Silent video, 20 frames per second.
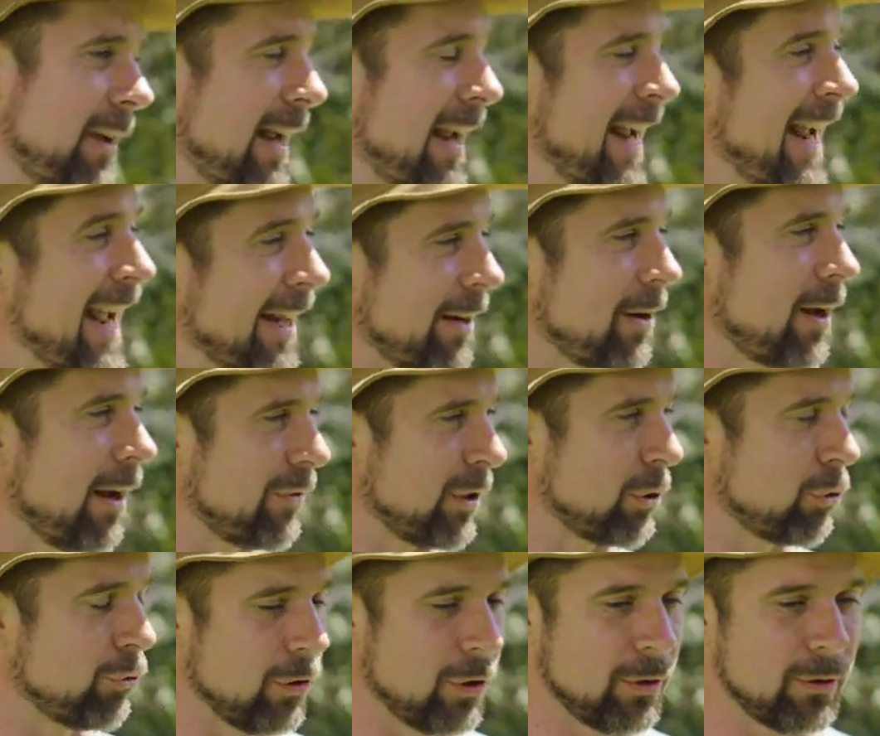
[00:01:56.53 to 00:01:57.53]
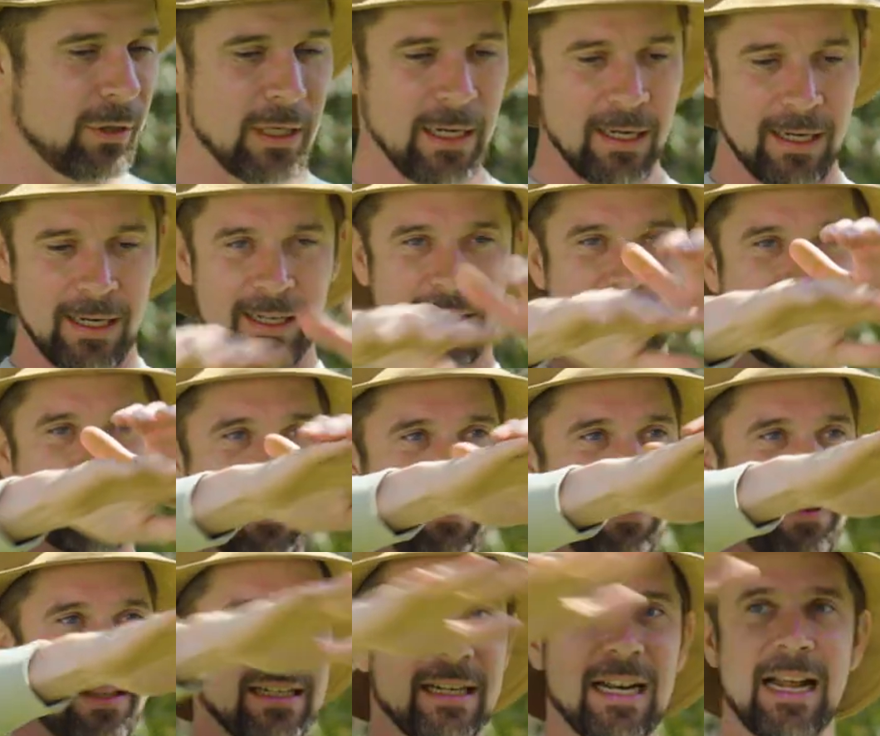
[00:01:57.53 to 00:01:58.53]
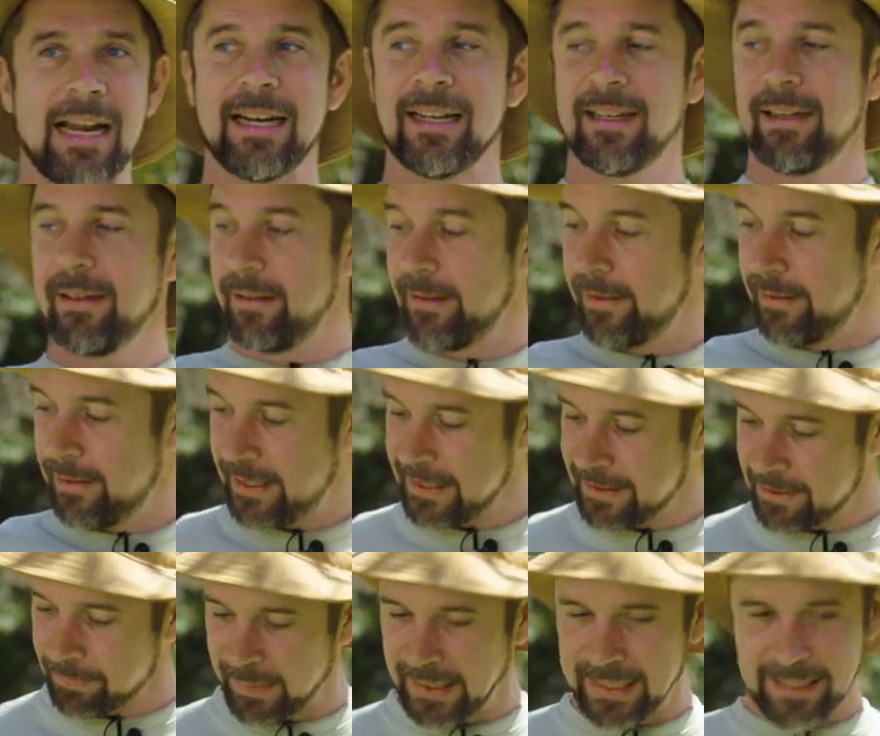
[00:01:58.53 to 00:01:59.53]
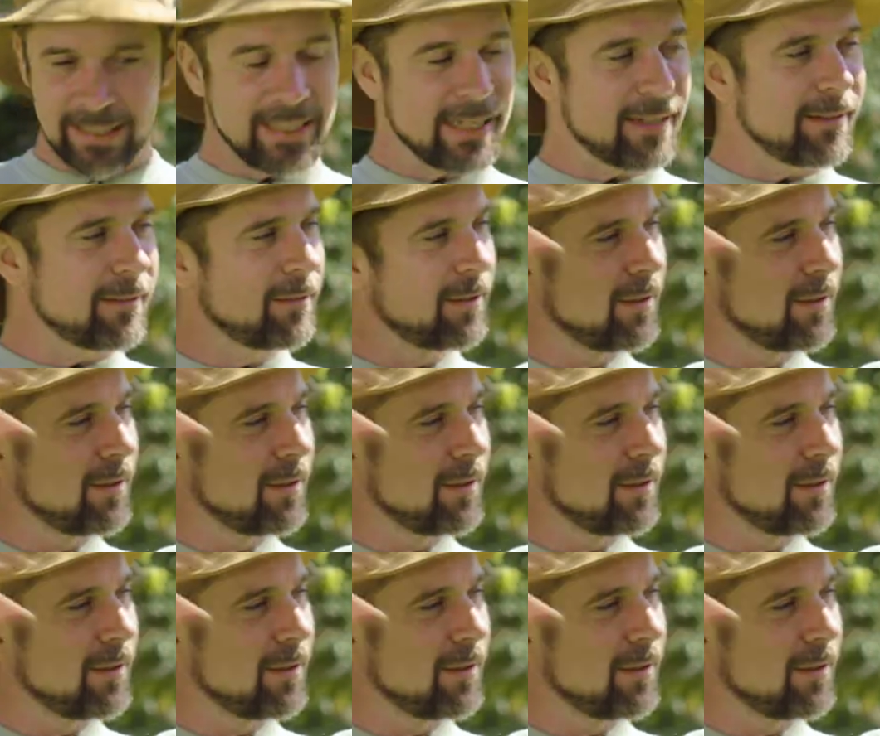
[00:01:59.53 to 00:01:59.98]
a head of a troll is something like this big here,